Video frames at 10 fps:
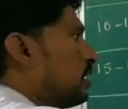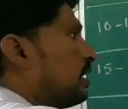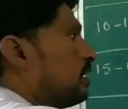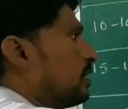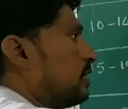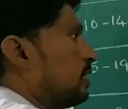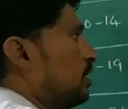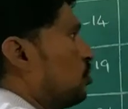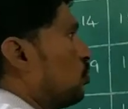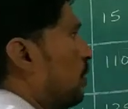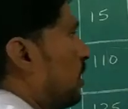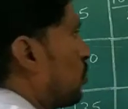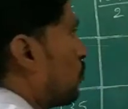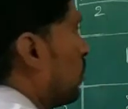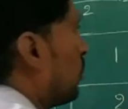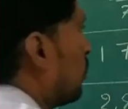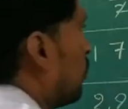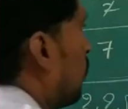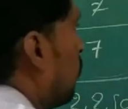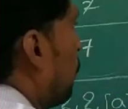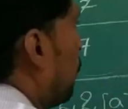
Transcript: 110 into minus 1,